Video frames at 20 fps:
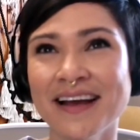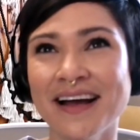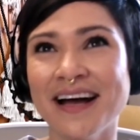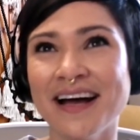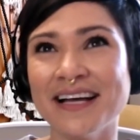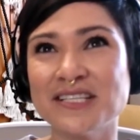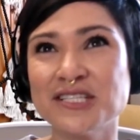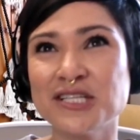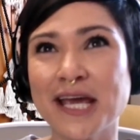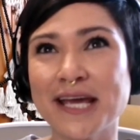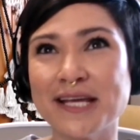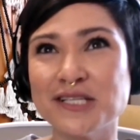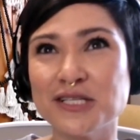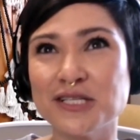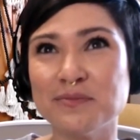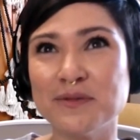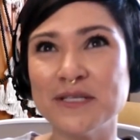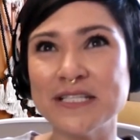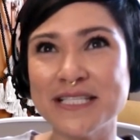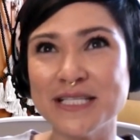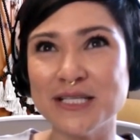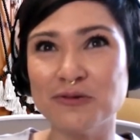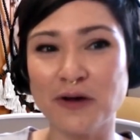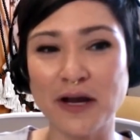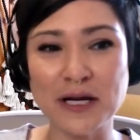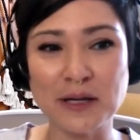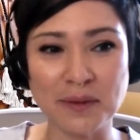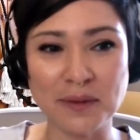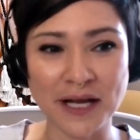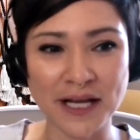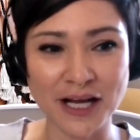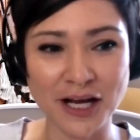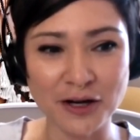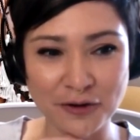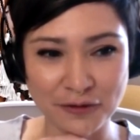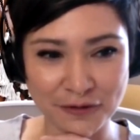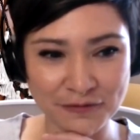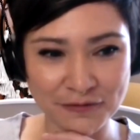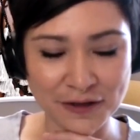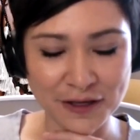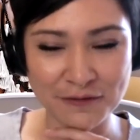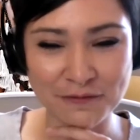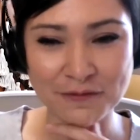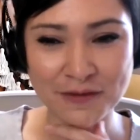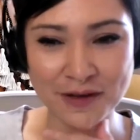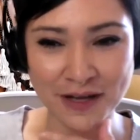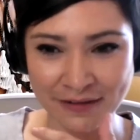ChatGPT write a biography